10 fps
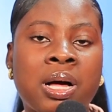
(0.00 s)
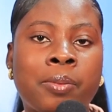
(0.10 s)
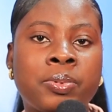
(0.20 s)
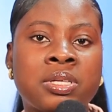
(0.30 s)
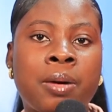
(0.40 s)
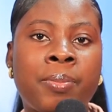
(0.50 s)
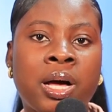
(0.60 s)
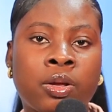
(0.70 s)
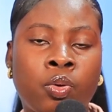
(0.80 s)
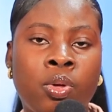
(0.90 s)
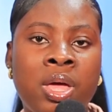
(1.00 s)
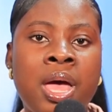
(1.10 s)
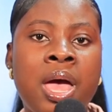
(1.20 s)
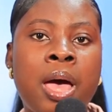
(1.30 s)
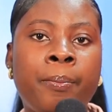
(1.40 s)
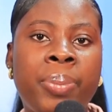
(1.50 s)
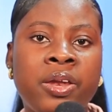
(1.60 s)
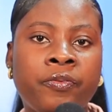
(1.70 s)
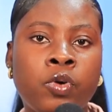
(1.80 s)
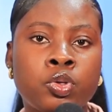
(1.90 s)
Capital Bank no and
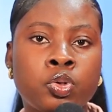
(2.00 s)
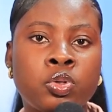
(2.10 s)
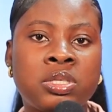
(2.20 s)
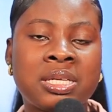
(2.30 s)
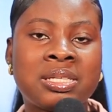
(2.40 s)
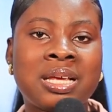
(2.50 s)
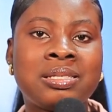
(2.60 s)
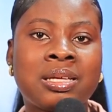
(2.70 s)
penny for success.